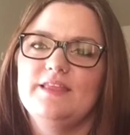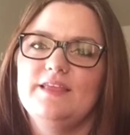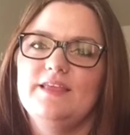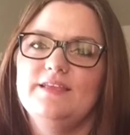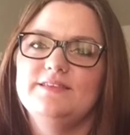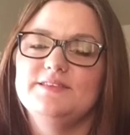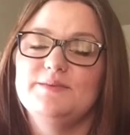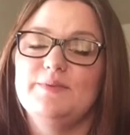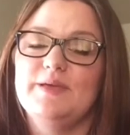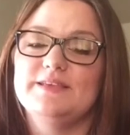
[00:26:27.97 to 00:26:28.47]

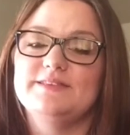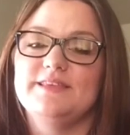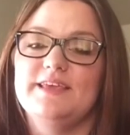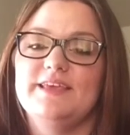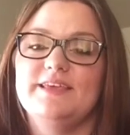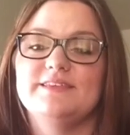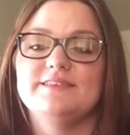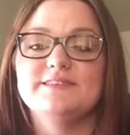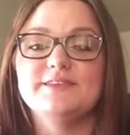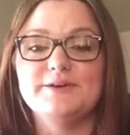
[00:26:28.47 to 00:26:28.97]
It's a
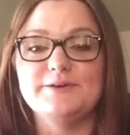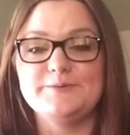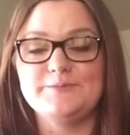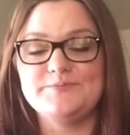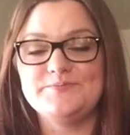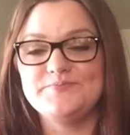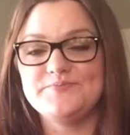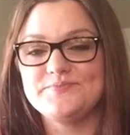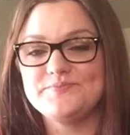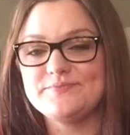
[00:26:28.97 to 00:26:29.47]
blessing. So
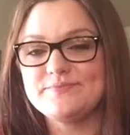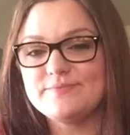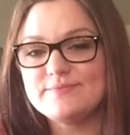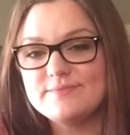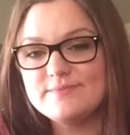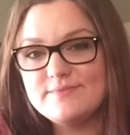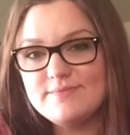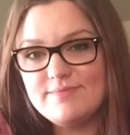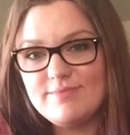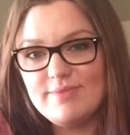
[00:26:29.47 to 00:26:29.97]

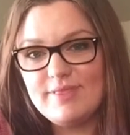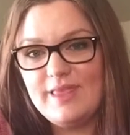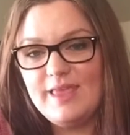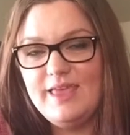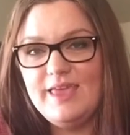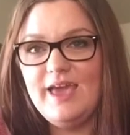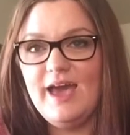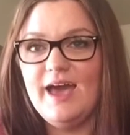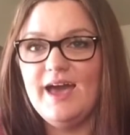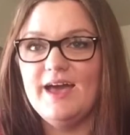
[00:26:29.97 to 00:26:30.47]

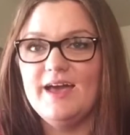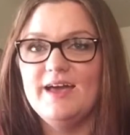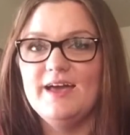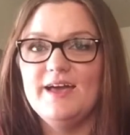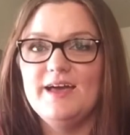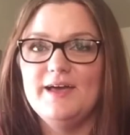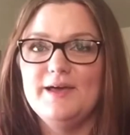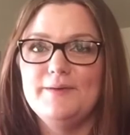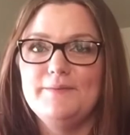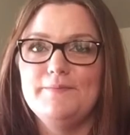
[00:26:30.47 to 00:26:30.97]
yeah,
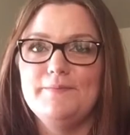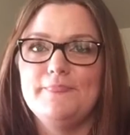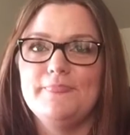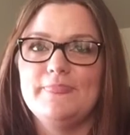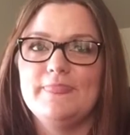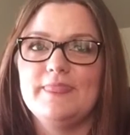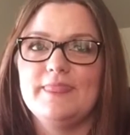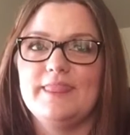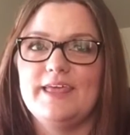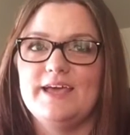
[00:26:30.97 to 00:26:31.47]

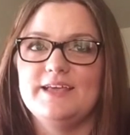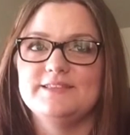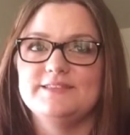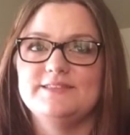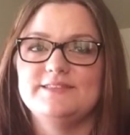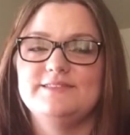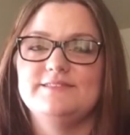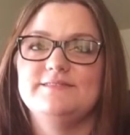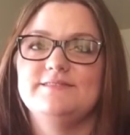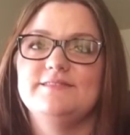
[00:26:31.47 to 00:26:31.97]

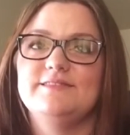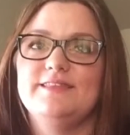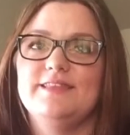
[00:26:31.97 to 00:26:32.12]
that's